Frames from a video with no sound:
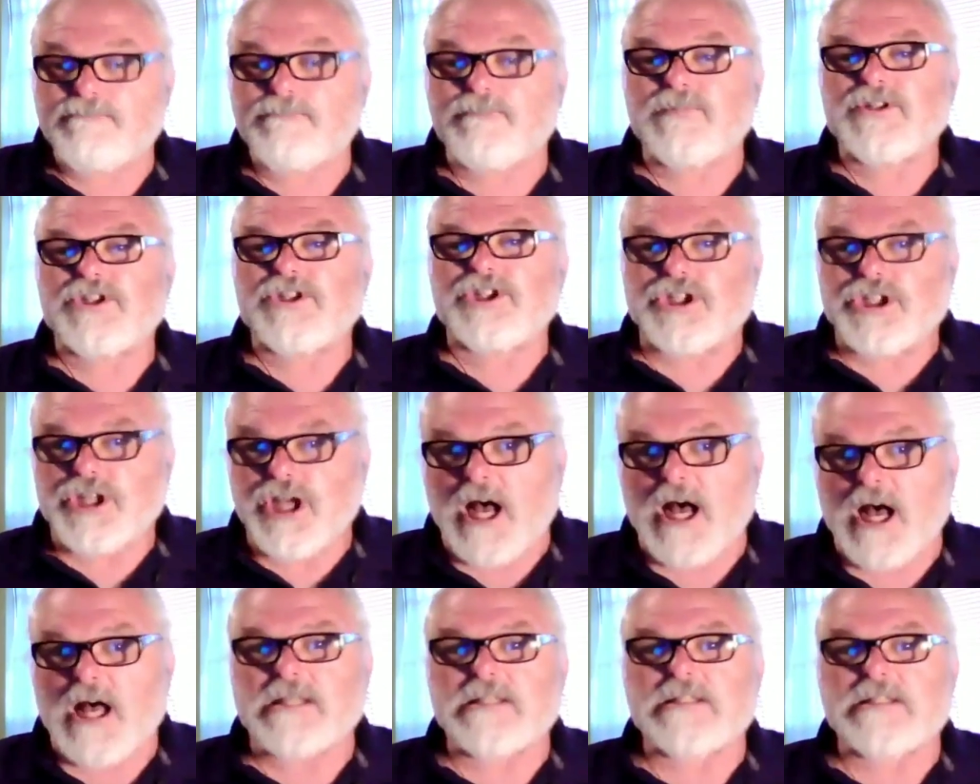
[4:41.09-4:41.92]

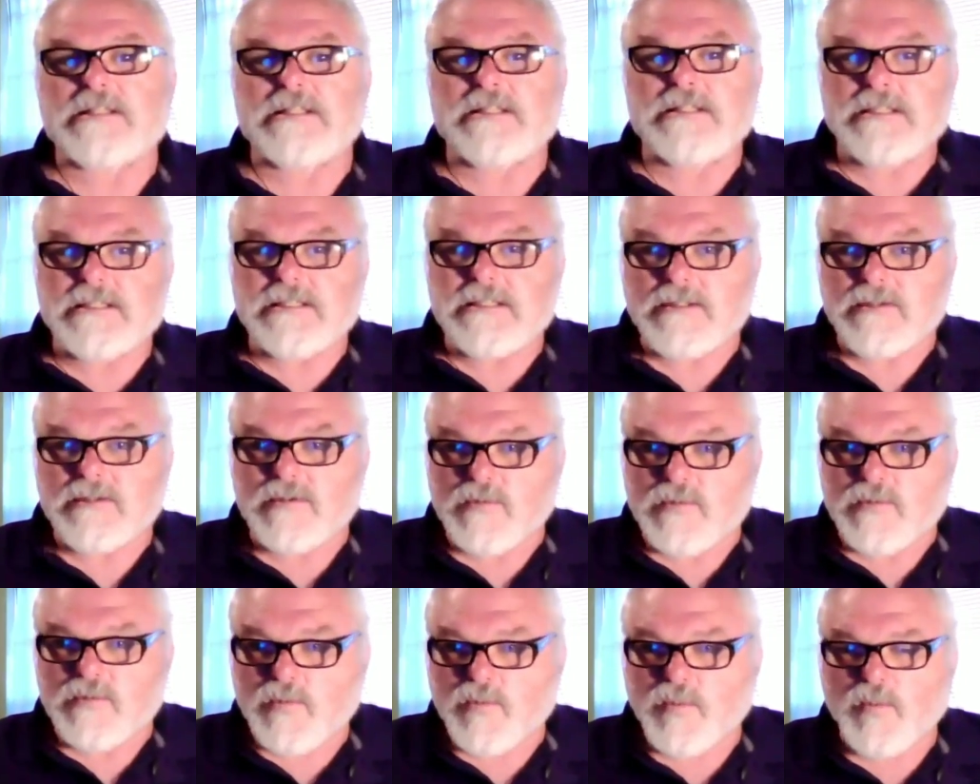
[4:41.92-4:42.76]
shots
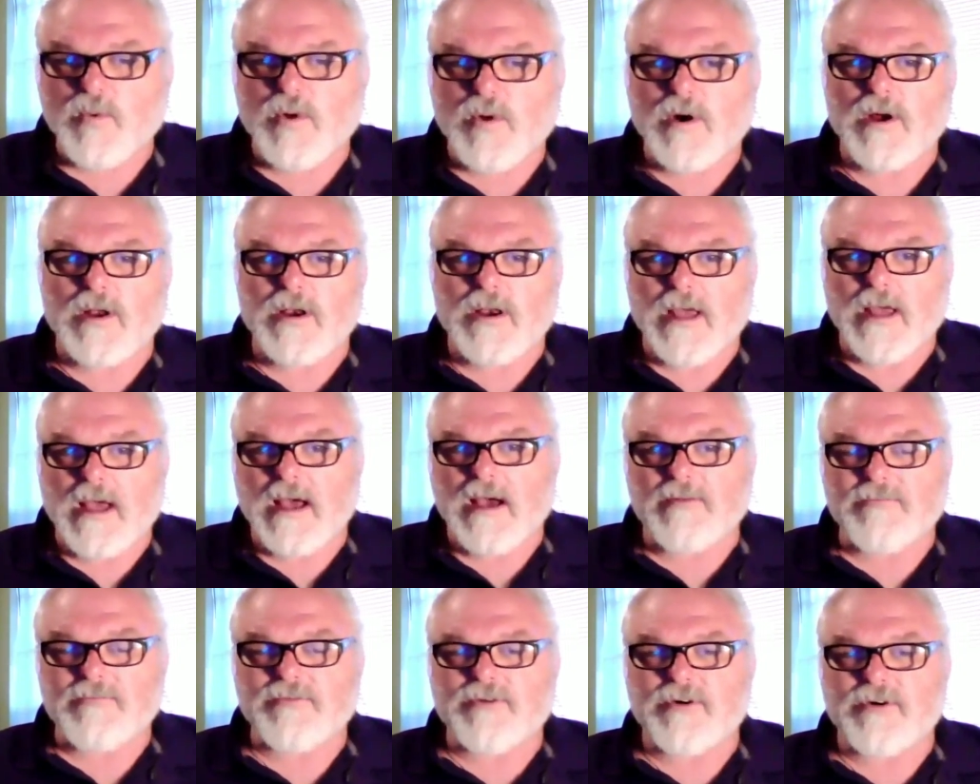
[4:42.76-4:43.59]
one
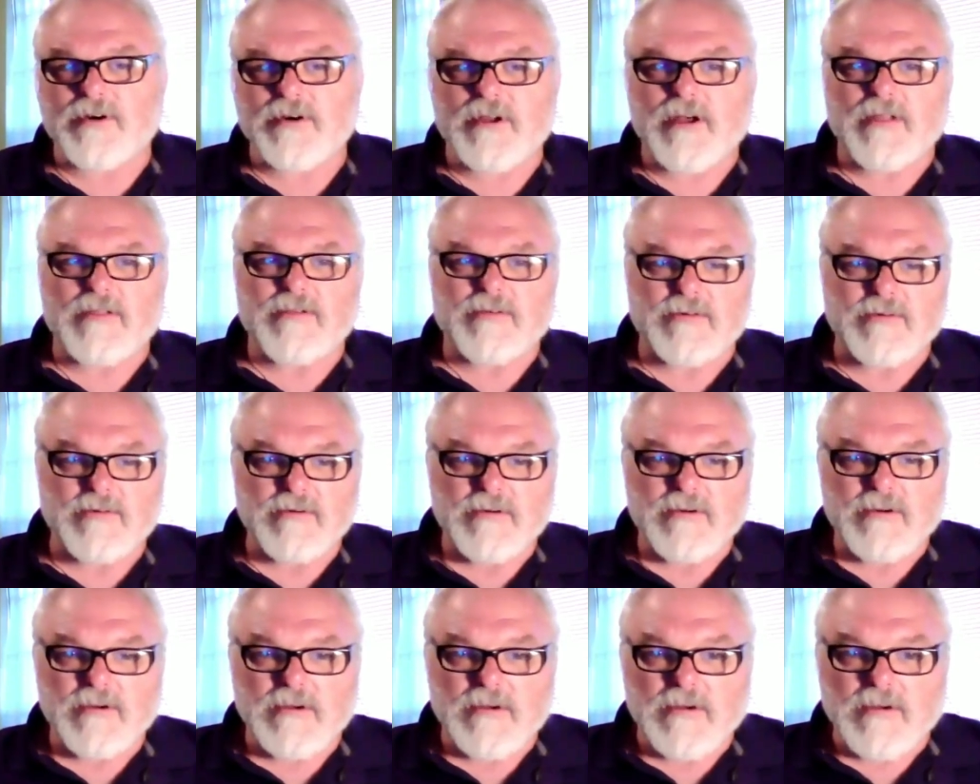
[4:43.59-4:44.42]
after another,
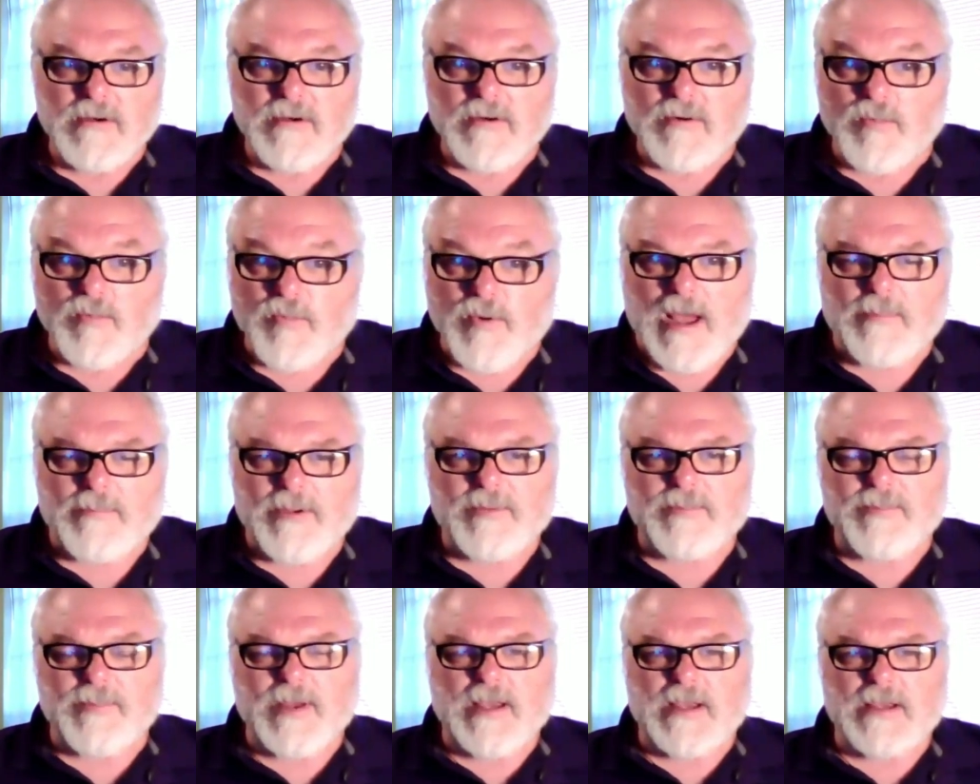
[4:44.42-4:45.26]

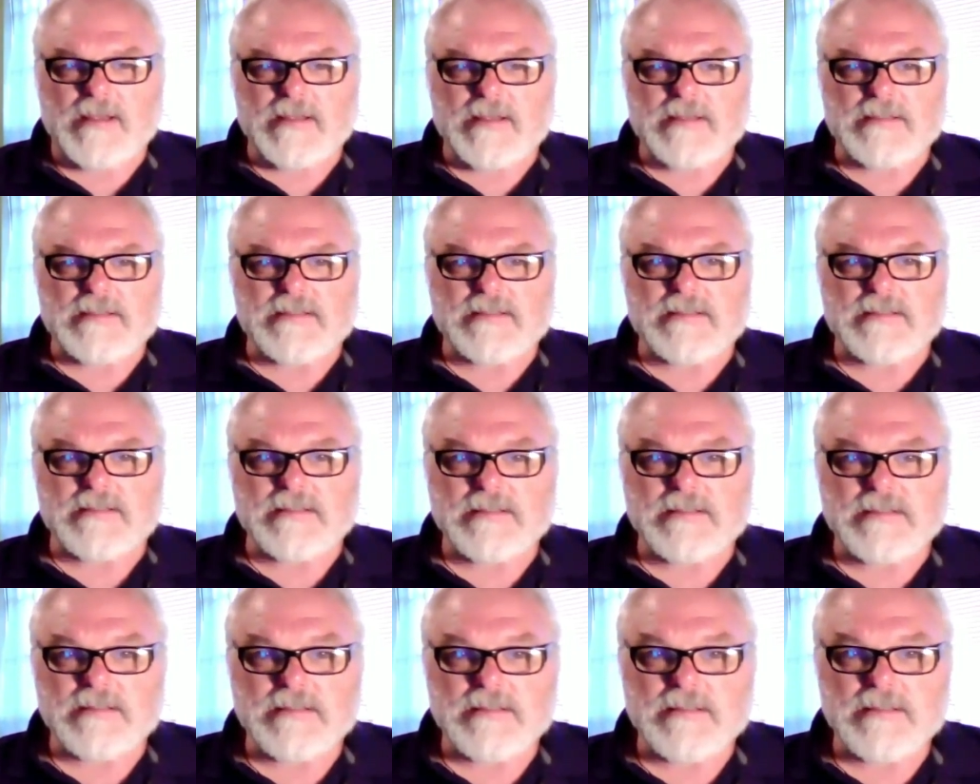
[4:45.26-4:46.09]
rapid
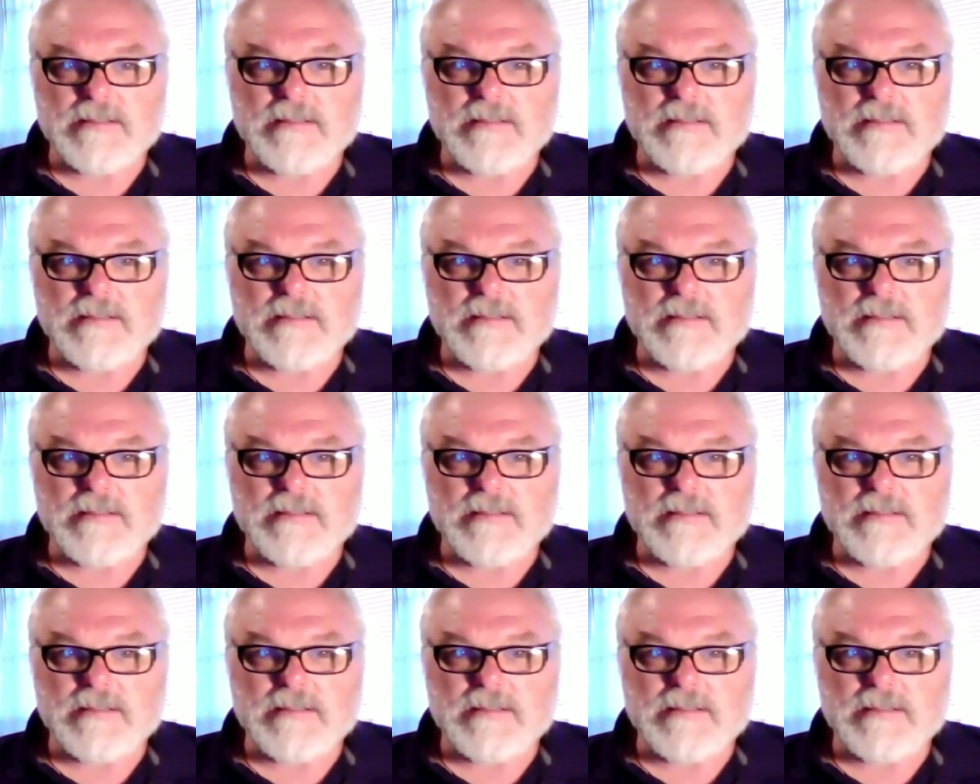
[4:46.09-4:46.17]
pace.